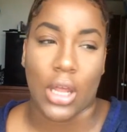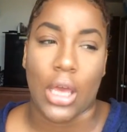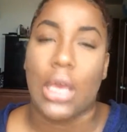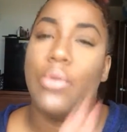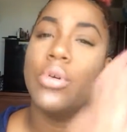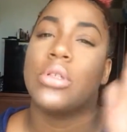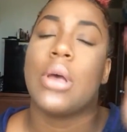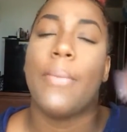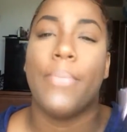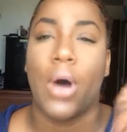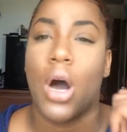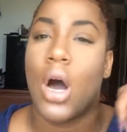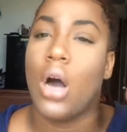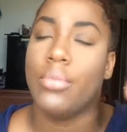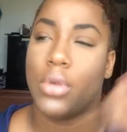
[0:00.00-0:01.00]
Like he was a
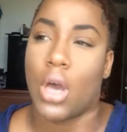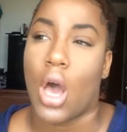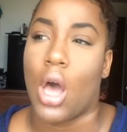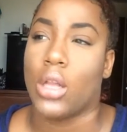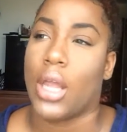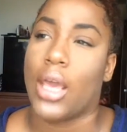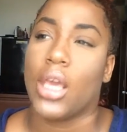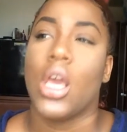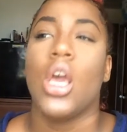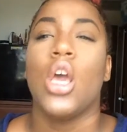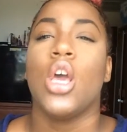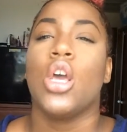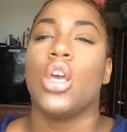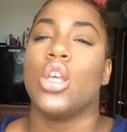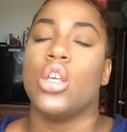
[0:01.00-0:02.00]
bomb dog. Like
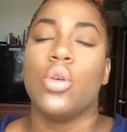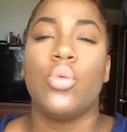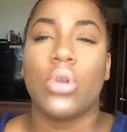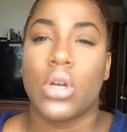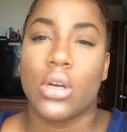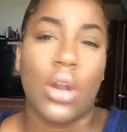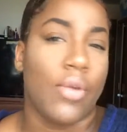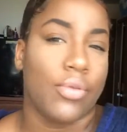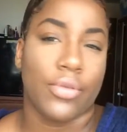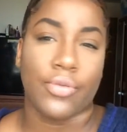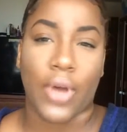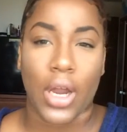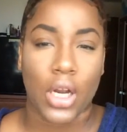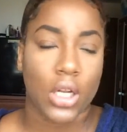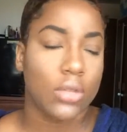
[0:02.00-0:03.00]
you would never
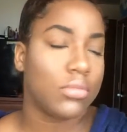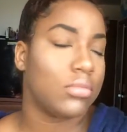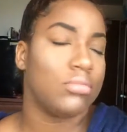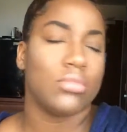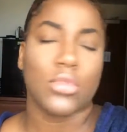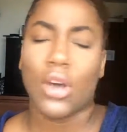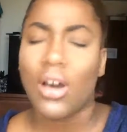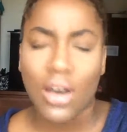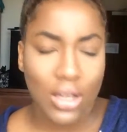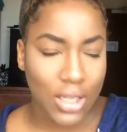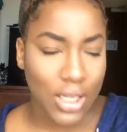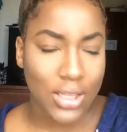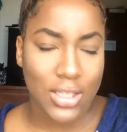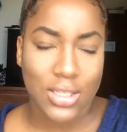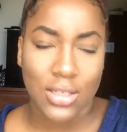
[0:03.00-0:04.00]
find it. Oh,
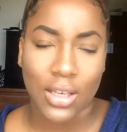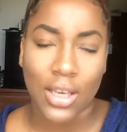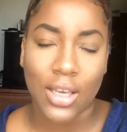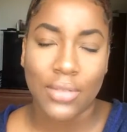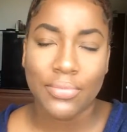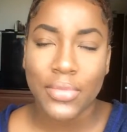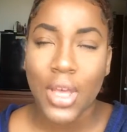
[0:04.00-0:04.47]
look at this again.